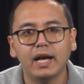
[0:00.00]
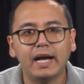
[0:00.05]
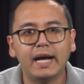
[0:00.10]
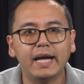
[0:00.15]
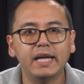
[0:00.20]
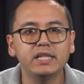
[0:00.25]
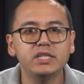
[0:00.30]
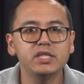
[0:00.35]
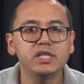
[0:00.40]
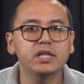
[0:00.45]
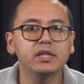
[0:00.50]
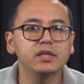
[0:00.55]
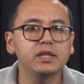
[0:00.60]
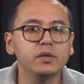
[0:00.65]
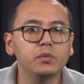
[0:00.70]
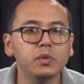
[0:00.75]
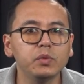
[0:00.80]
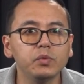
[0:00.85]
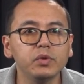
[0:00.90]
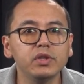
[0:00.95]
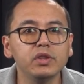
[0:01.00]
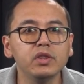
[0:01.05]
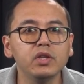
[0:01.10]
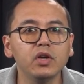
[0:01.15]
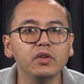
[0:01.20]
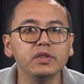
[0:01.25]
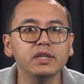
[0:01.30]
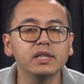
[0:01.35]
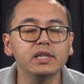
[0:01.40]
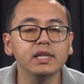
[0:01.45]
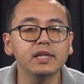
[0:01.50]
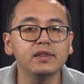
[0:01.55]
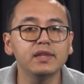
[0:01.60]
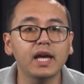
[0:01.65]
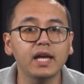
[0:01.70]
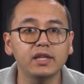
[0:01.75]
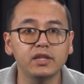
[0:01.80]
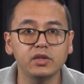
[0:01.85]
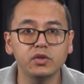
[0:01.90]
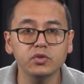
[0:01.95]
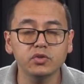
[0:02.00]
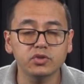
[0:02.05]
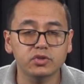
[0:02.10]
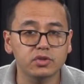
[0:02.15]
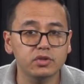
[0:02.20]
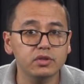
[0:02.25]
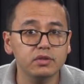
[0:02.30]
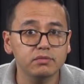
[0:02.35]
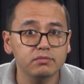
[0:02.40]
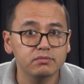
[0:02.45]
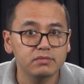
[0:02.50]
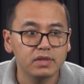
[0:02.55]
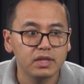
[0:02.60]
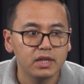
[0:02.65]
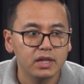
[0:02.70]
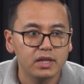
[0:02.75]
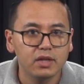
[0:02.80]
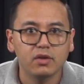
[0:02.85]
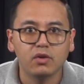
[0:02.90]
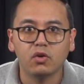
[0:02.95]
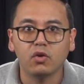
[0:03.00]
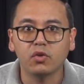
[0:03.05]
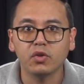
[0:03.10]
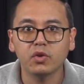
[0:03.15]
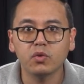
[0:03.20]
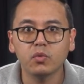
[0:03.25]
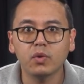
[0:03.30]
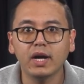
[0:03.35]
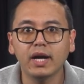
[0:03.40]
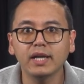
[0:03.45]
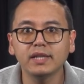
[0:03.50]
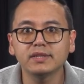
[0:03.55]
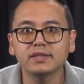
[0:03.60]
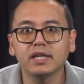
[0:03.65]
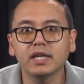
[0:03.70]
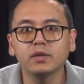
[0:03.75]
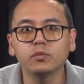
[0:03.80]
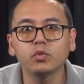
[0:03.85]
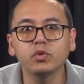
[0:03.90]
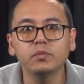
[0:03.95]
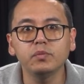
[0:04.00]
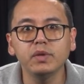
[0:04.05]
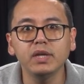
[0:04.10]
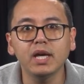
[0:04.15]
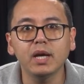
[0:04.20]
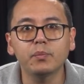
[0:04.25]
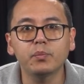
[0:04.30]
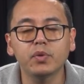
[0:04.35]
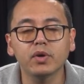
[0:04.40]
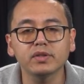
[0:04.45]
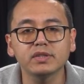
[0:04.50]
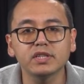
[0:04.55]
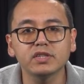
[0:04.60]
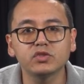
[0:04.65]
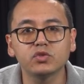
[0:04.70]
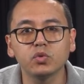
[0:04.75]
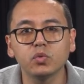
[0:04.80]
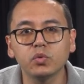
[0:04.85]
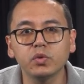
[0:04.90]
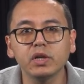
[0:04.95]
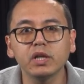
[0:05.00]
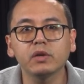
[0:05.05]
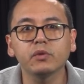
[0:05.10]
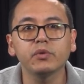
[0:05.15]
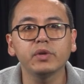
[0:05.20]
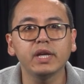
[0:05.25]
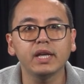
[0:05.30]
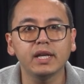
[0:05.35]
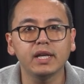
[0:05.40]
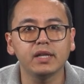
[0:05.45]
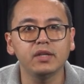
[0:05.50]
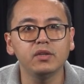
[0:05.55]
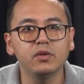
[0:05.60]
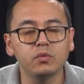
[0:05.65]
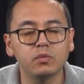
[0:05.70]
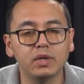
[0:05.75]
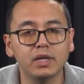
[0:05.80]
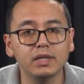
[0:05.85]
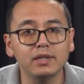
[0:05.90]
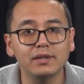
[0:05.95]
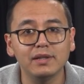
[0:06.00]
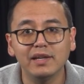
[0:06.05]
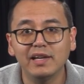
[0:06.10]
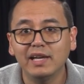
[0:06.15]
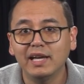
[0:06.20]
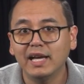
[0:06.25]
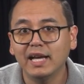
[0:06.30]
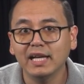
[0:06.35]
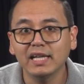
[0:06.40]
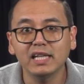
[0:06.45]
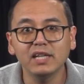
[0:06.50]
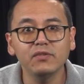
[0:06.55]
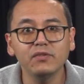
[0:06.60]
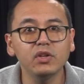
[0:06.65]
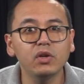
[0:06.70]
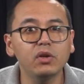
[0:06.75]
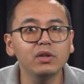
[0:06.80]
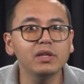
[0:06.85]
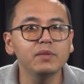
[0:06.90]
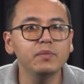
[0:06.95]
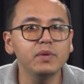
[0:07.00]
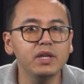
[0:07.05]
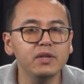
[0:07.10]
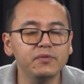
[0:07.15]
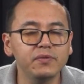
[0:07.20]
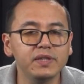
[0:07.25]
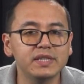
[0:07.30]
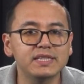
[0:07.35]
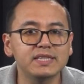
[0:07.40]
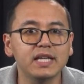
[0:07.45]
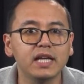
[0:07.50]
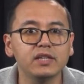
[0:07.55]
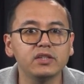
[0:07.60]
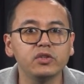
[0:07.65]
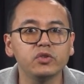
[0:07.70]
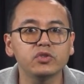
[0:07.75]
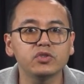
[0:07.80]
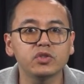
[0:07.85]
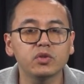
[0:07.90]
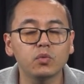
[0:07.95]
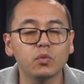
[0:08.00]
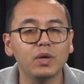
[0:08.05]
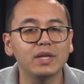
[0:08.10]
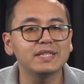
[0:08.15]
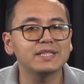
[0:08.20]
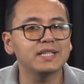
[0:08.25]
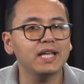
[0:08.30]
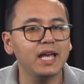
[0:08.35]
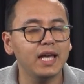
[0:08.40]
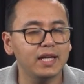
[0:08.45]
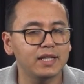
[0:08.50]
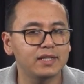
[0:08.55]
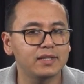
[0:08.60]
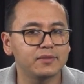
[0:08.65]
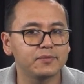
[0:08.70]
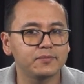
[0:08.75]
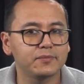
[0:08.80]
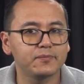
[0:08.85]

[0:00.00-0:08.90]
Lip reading: Ideally, we would not delete that user, otherwise it would be a process to recreate a new one and give it all the benefits that user once had.